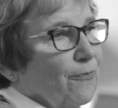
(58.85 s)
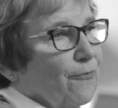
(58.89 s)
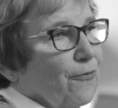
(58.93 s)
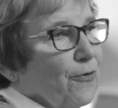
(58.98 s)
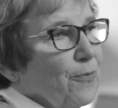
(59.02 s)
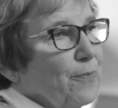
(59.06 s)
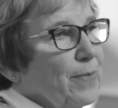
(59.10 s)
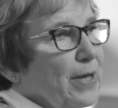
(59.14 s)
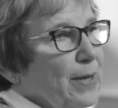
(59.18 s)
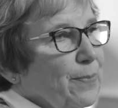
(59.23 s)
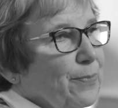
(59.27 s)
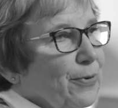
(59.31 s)
for
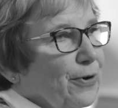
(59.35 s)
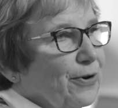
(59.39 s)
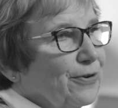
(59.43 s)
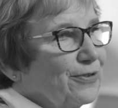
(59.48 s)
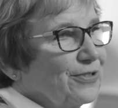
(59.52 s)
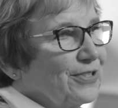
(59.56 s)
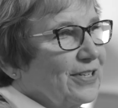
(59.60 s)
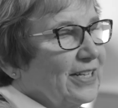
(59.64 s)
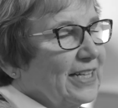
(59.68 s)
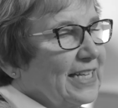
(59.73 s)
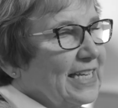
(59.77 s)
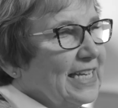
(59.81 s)
me
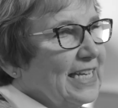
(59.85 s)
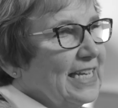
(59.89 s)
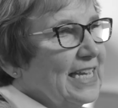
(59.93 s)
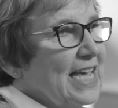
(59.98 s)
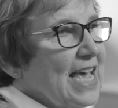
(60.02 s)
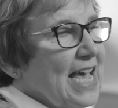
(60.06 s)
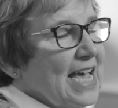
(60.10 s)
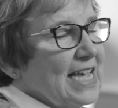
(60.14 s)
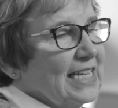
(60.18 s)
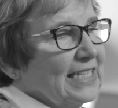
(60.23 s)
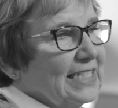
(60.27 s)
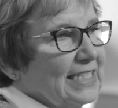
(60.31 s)
personally,
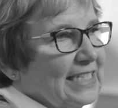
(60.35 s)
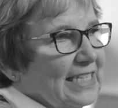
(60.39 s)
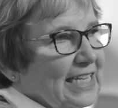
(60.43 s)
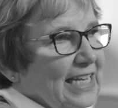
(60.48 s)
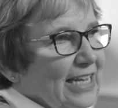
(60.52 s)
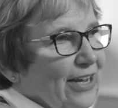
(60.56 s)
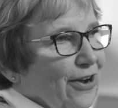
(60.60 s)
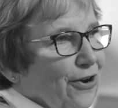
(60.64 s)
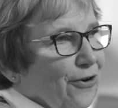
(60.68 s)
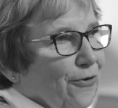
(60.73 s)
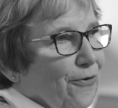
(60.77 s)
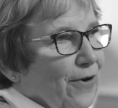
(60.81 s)

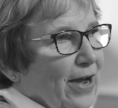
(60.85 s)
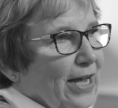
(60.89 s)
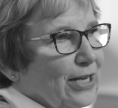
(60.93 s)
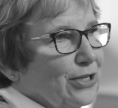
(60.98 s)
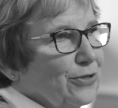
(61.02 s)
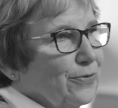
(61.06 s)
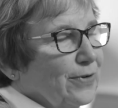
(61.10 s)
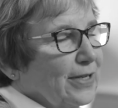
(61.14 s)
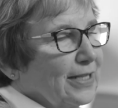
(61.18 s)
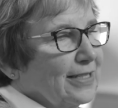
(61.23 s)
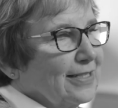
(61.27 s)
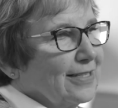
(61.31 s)
seeing our
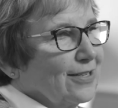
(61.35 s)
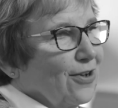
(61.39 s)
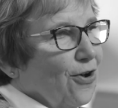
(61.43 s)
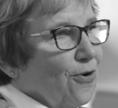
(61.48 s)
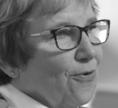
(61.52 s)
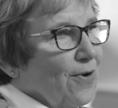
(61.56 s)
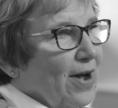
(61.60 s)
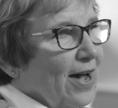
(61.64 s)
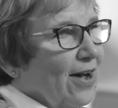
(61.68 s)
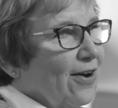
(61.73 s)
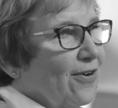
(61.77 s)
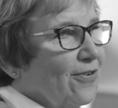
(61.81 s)
graduates
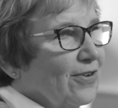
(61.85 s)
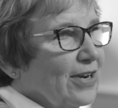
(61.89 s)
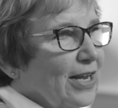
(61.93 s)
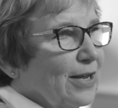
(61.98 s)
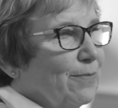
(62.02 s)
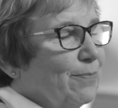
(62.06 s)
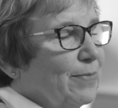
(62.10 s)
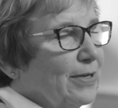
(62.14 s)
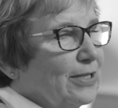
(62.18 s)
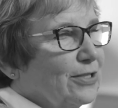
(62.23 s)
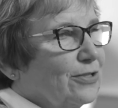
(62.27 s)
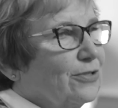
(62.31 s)
go out and
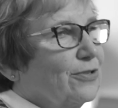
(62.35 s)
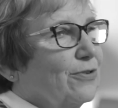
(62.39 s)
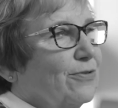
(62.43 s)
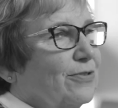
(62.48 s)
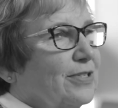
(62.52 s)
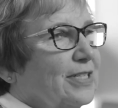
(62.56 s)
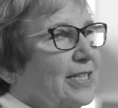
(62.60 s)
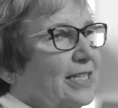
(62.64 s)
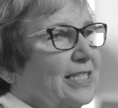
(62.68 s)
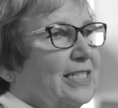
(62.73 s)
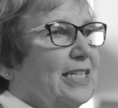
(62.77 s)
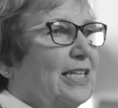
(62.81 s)
be so
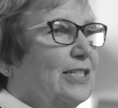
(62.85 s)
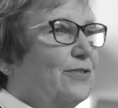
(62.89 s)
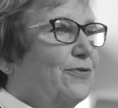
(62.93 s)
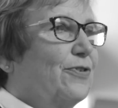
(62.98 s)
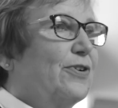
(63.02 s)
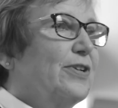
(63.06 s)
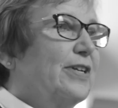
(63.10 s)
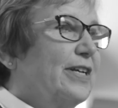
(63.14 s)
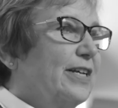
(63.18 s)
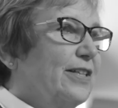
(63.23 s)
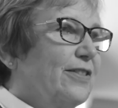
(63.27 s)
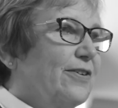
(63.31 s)

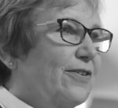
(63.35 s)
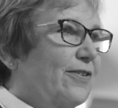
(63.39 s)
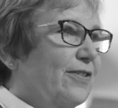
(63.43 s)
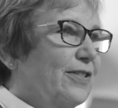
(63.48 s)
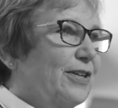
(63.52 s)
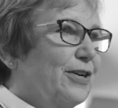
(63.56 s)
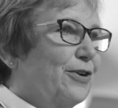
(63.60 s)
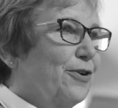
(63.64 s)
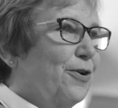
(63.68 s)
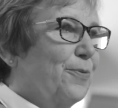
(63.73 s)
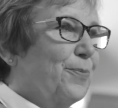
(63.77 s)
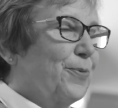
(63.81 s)
successful in their
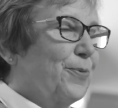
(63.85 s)
clinical